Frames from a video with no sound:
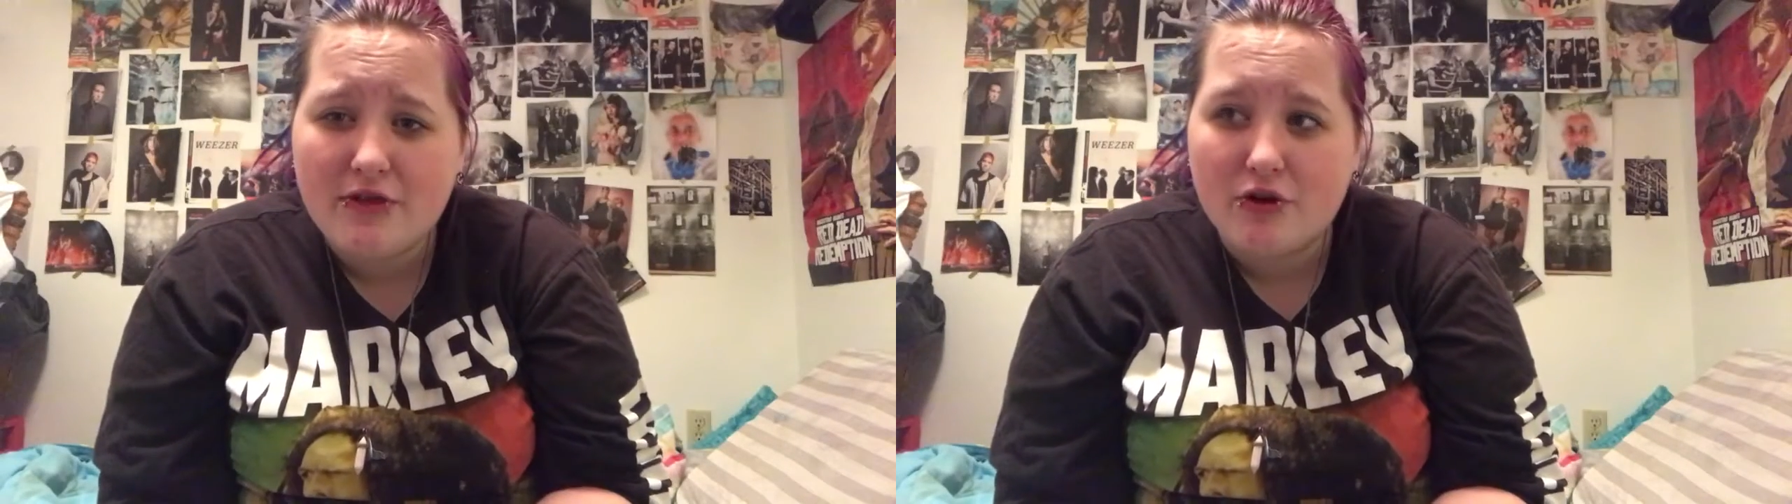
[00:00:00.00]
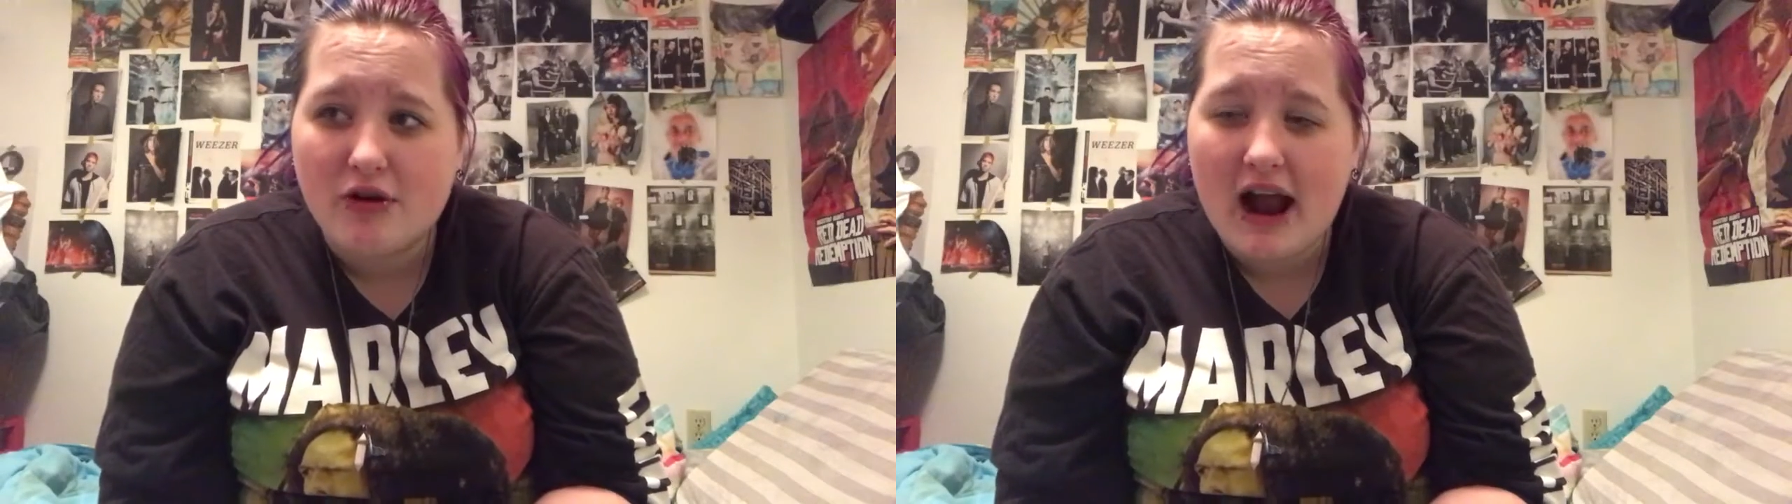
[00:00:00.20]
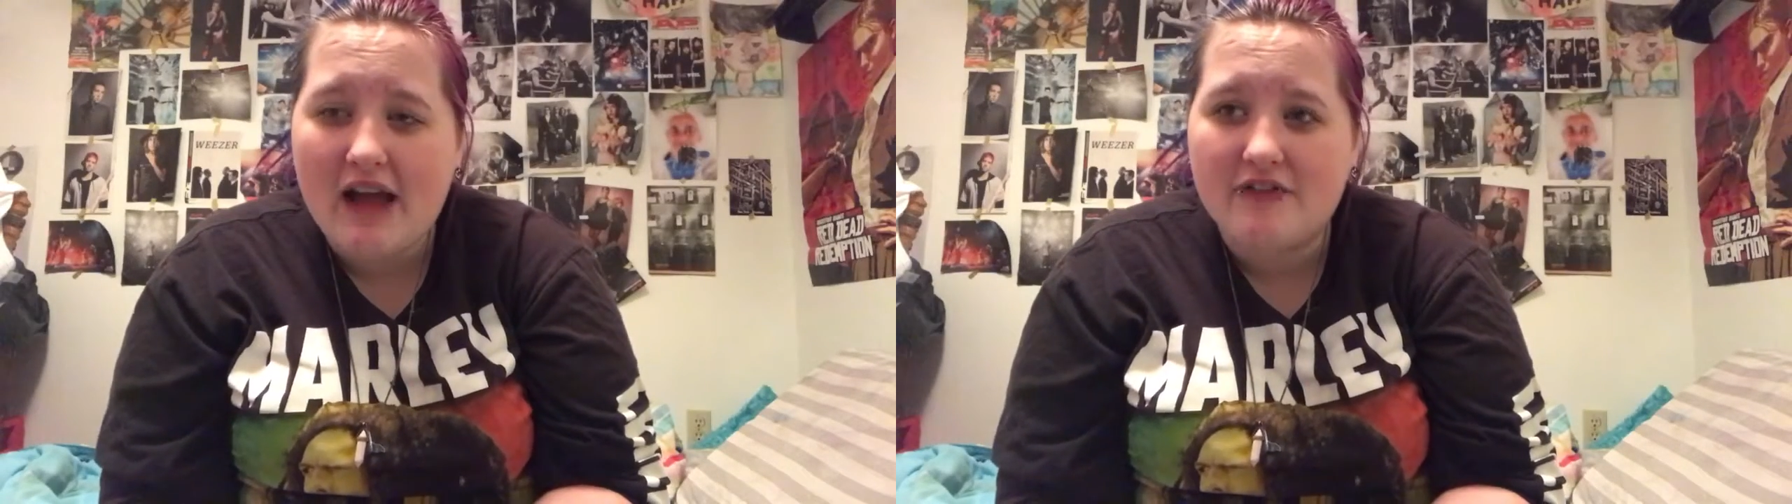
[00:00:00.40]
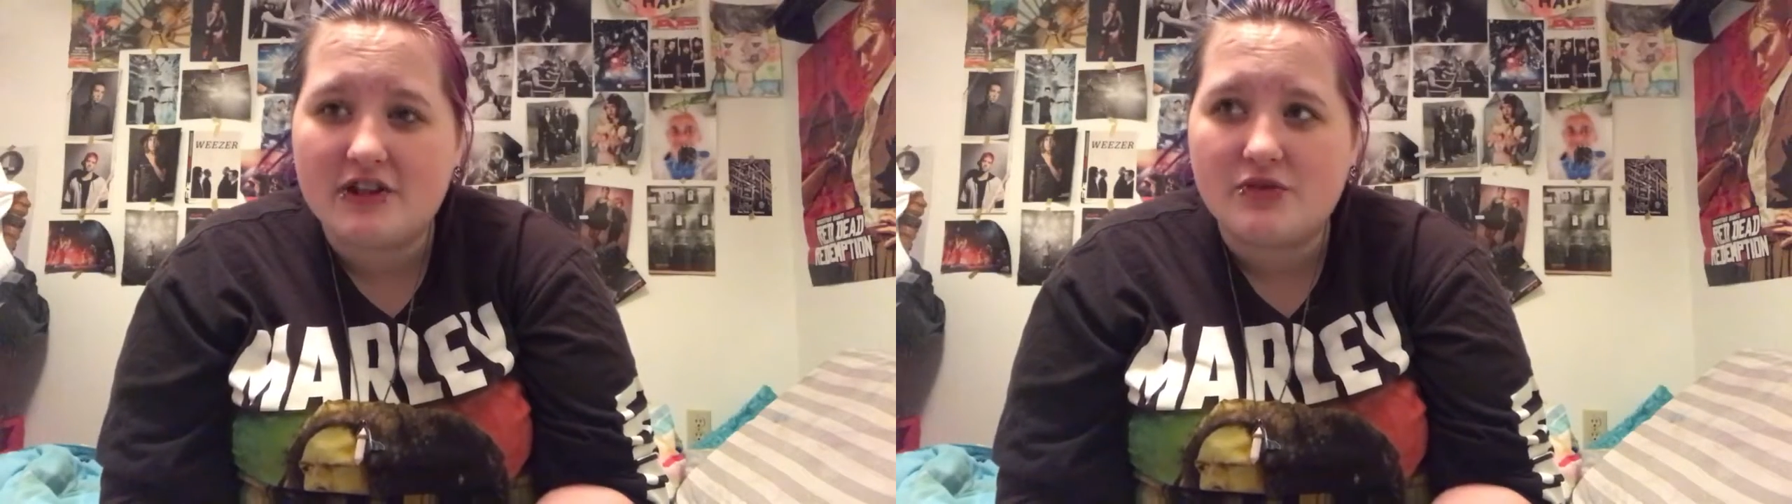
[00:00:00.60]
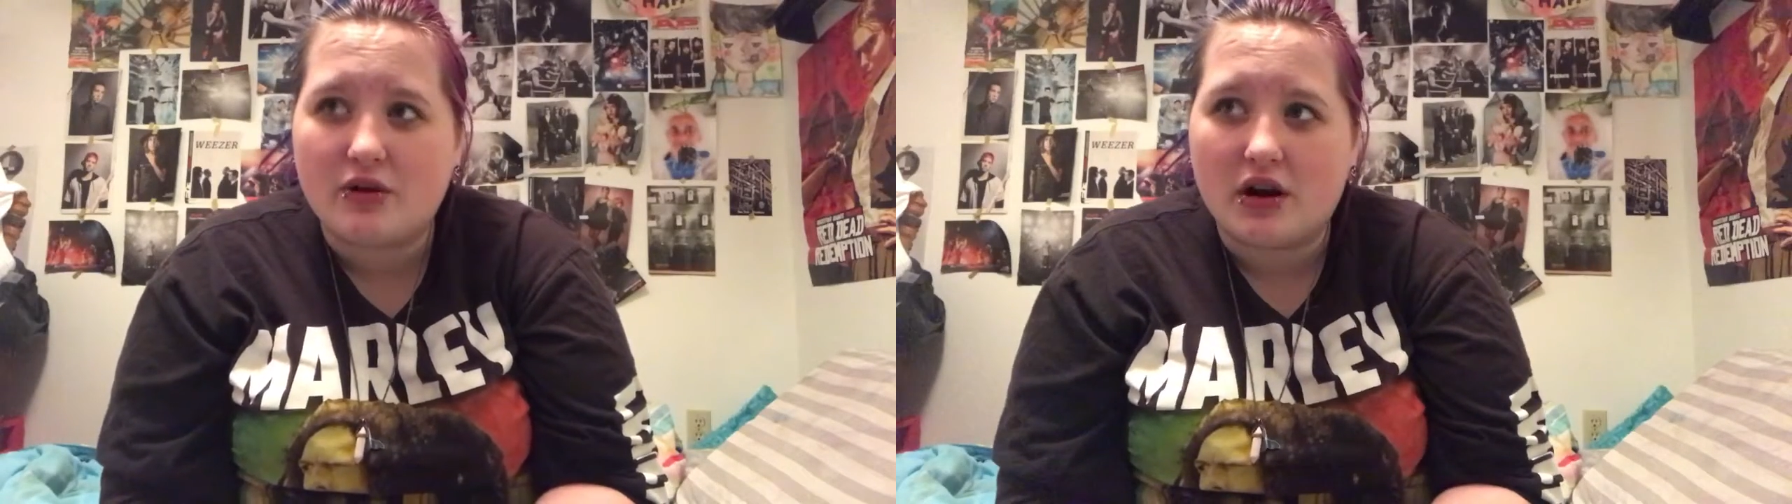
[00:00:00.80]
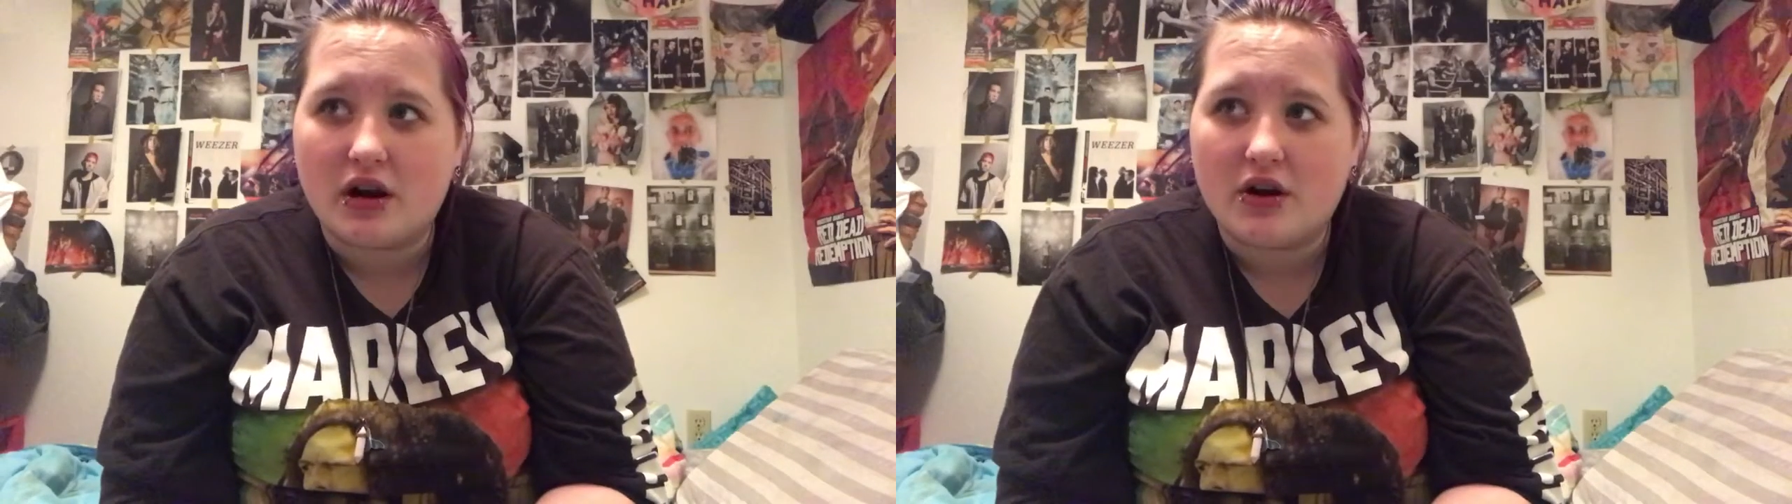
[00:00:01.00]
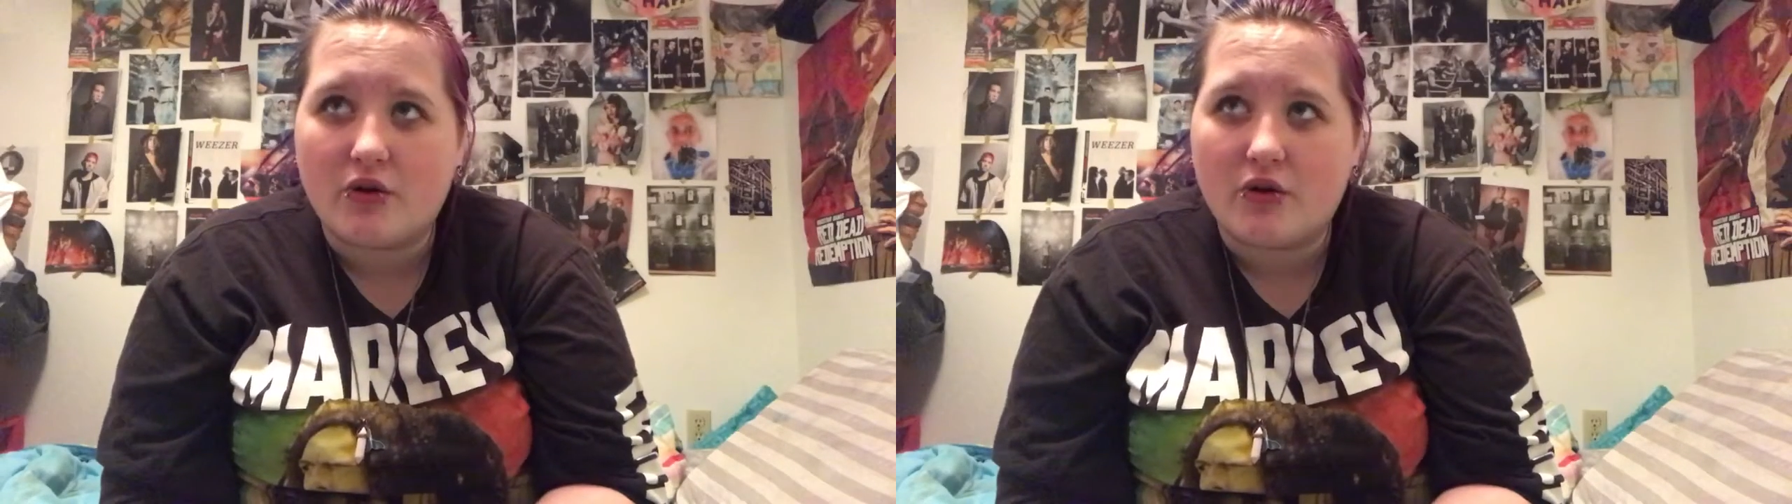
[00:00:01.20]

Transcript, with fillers: the graphics were